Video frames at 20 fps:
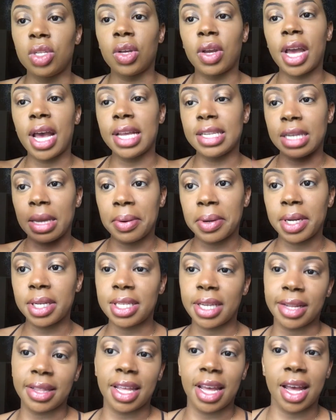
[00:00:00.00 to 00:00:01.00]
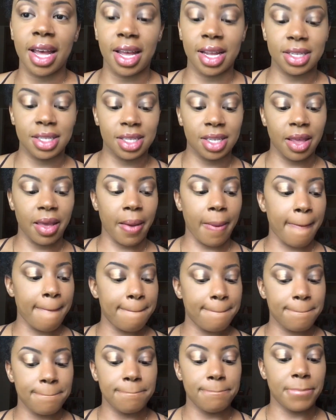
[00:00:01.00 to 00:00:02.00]
guys, I'm going to take that
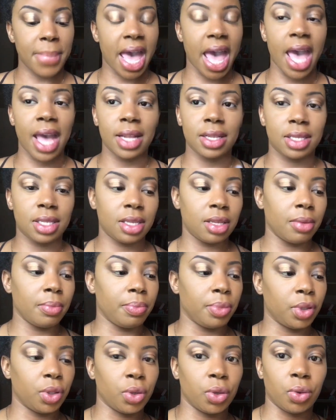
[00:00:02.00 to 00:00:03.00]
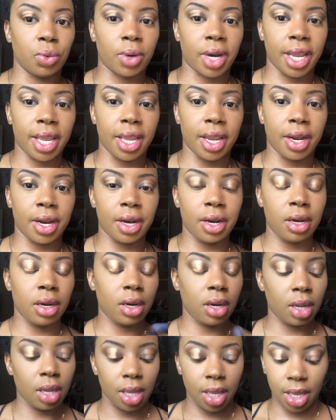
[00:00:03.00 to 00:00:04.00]
matte blue right here,
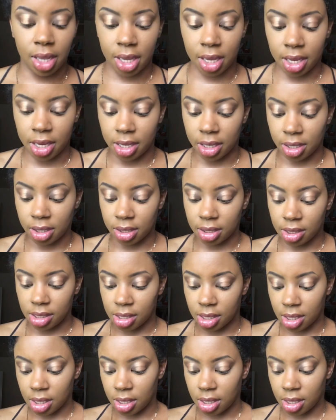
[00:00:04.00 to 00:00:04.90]
and